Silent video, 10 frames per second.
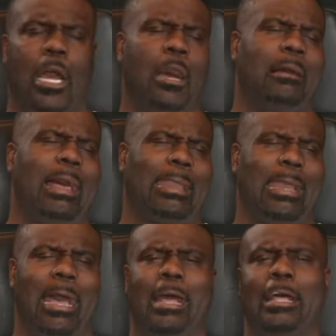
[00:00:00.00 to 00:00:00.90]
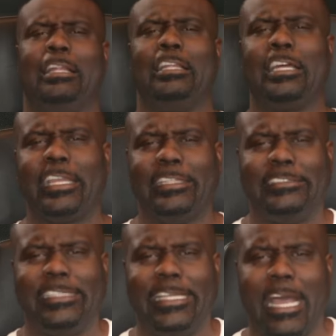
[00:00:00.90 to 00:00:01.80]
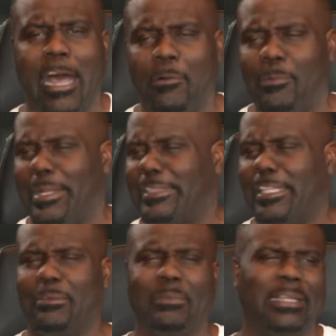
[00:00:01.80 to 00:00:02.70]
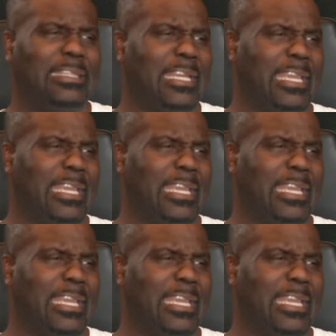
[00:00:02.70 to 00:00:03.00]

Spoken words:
oh my God, look at Deion with the